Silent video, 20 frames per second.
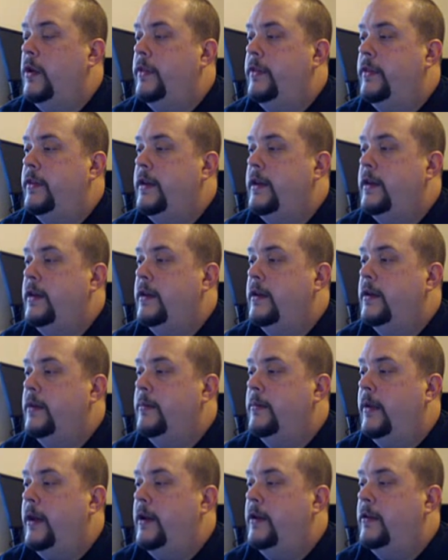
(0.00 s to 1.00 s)
what
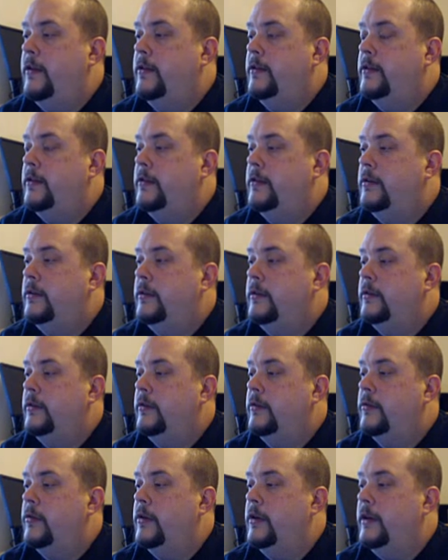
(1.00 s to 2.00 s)
the mail
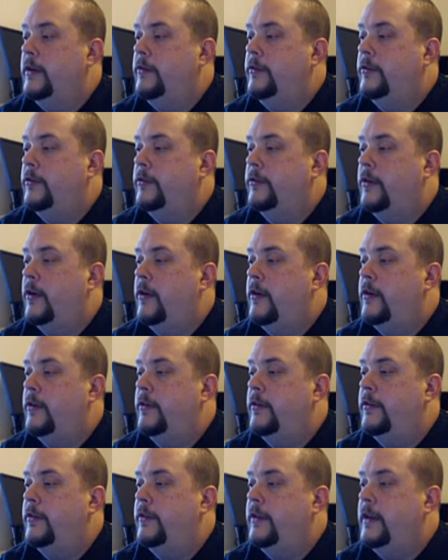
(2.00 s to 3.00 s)
credentials are
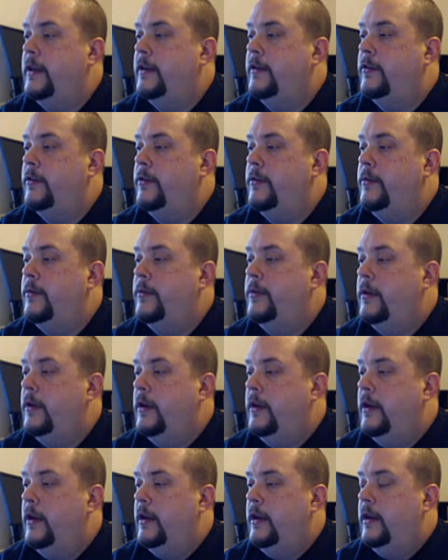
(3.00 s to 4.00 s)
to send to.
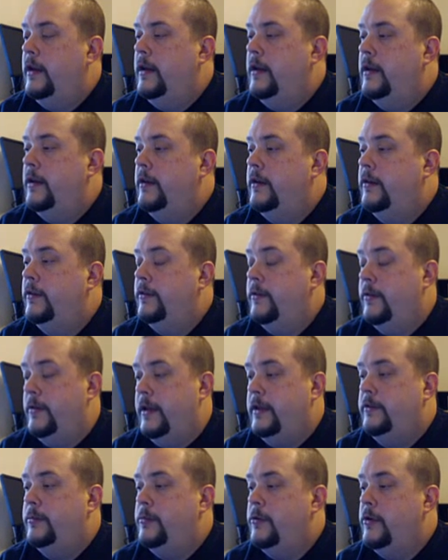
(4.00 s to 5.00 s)
So
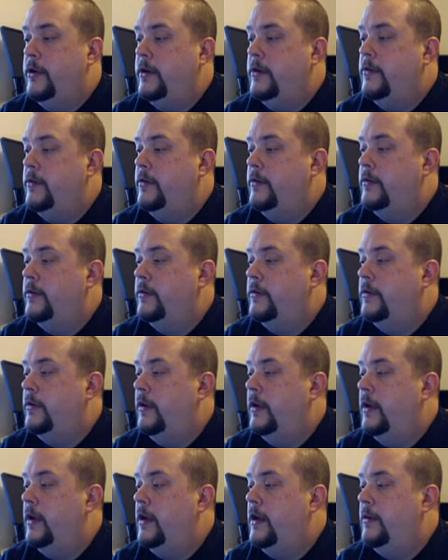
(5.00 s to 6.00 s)
that's pretty cool.
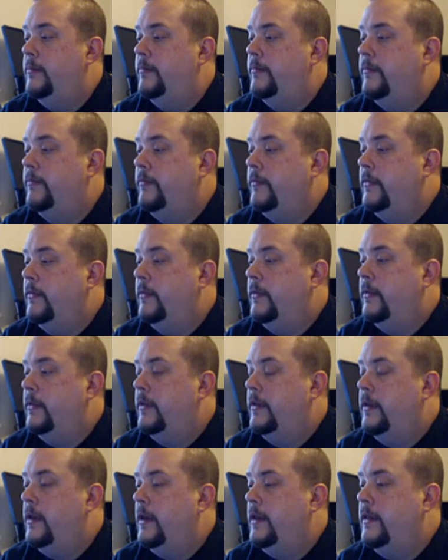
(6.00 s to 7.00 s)
And
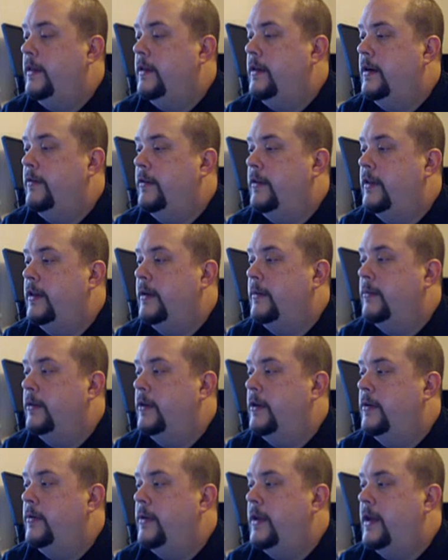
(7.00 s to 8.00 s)
then everything
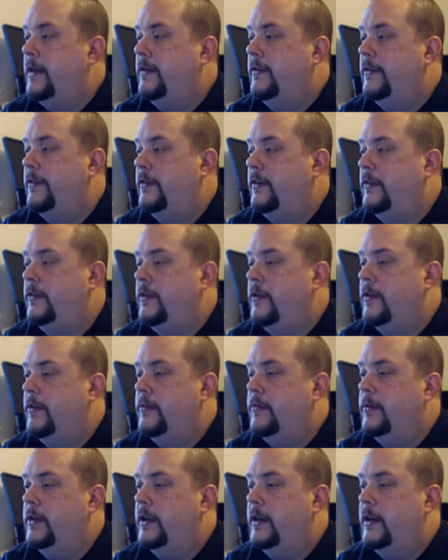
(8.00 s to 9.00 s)
below that, it says you
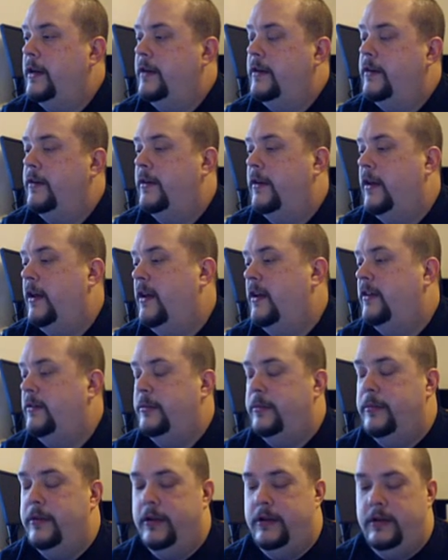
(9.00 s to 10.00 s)
don't really need to
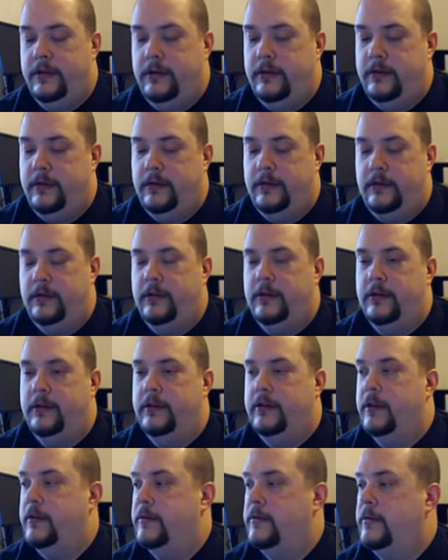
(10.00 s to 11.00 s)
touch, but
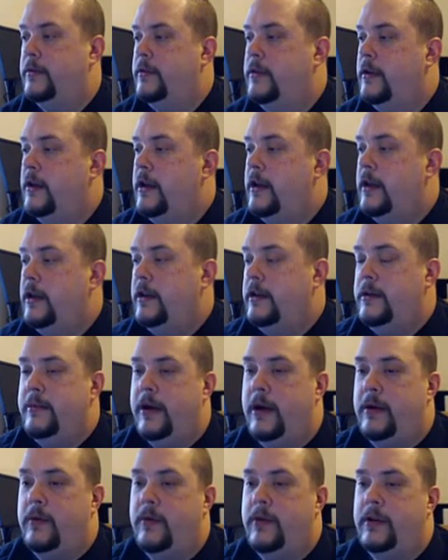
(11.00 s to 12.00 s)
you know, you
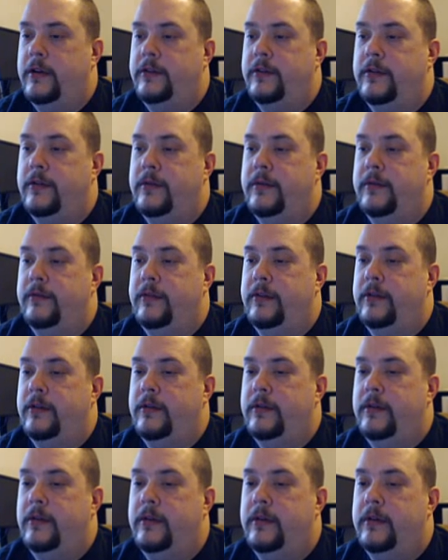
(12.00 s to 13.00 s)
might want to if
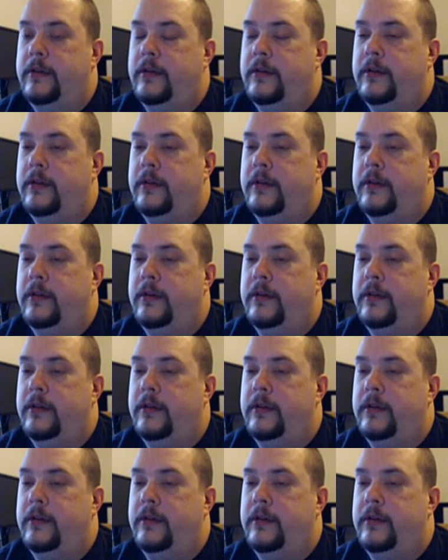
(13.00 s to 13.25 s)
you.